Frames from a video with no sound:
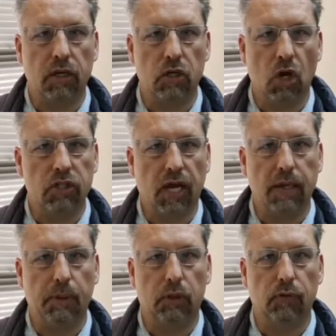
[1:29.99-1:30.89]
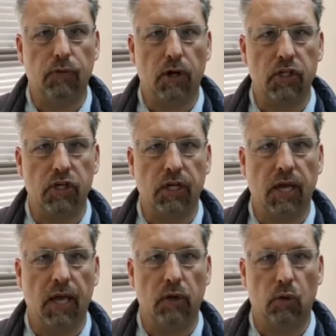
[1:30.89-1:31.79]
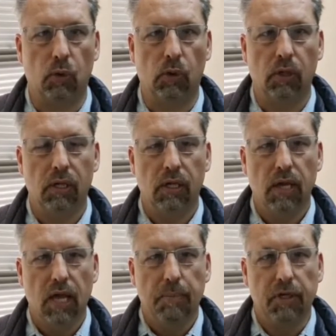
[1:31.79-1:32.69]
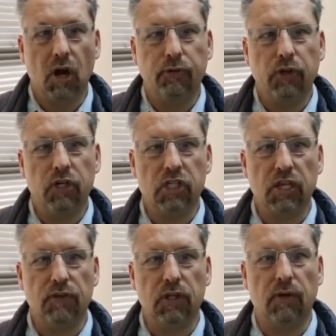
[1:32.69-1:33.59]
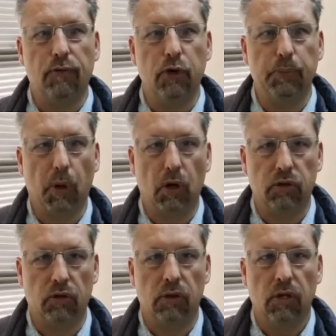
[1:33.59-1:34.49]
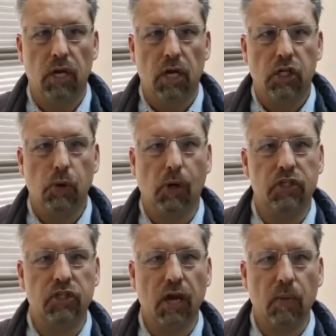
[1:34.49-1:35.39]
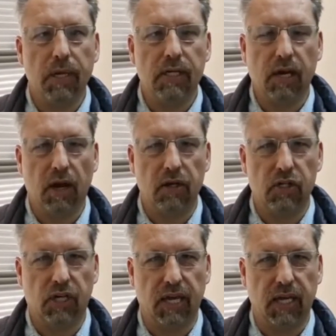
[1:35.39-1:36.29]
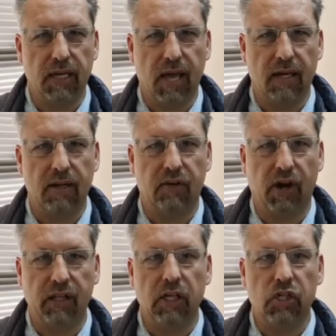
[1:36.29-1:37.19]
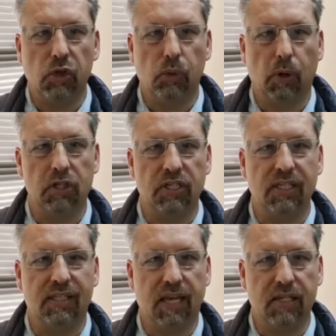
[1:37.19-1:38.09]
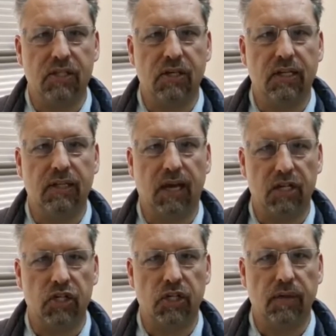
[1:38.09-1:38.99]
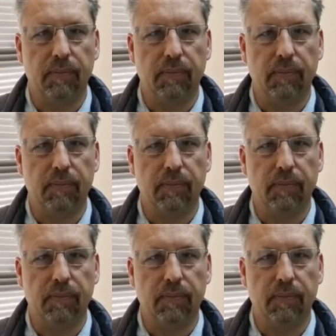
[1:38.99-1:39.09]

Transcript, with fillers: not able to function at all. But after receiving the food parcel, she was so encouraged again and her gratitude was intensely touching.